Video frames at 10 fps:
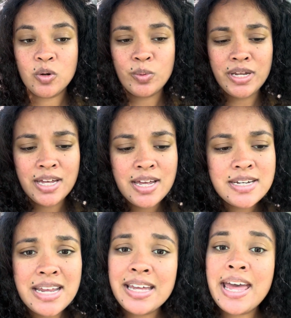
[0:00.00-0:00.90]
We
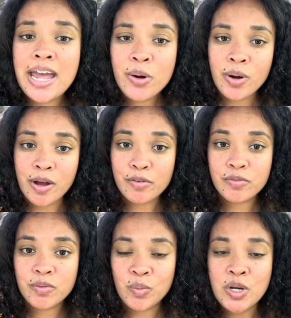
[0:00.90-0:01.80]
take care of,
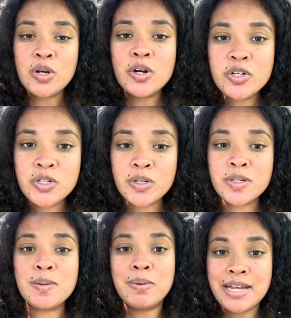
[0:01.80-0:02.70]
we nurture
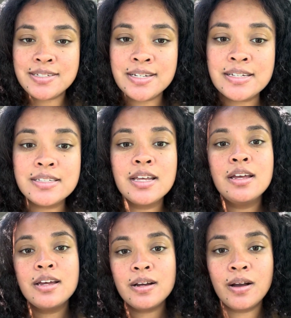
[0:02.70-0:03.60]
the blessings
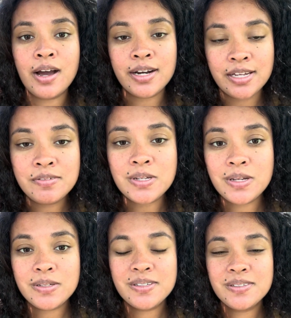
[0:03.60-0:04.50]
God gives
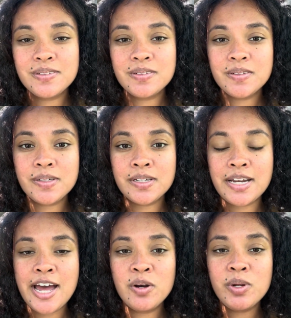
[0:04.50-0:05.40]
us. And
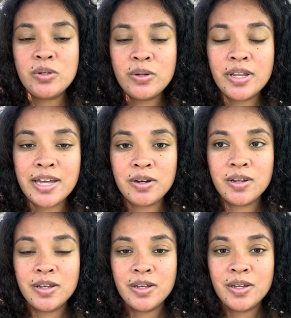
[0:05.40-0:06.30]
how do we do that
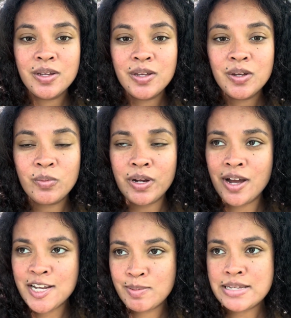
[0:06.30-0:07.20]
when
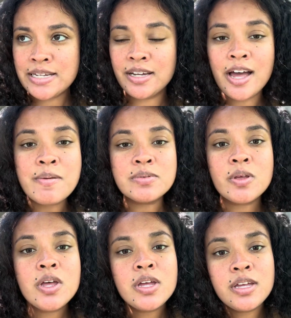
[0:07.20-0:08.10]
God's blessing comes
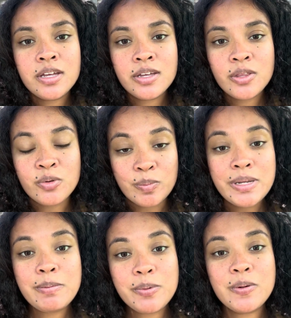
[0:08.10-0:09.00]
through
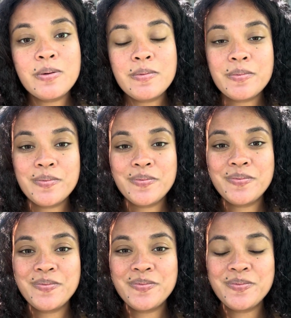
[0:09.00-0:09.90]
people?
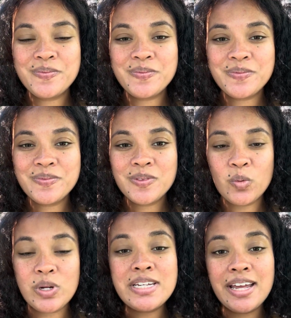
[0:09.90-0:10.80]

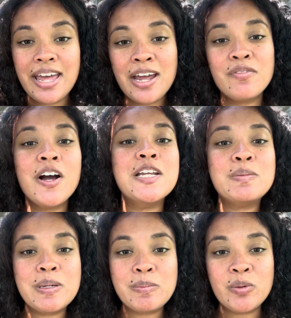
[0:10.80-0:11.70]
We take care of God's
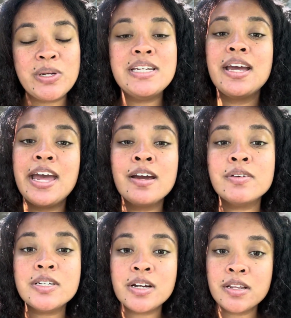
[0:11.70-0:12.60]
people. We take care of
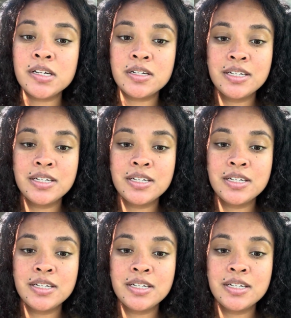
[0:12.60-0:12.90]
each other.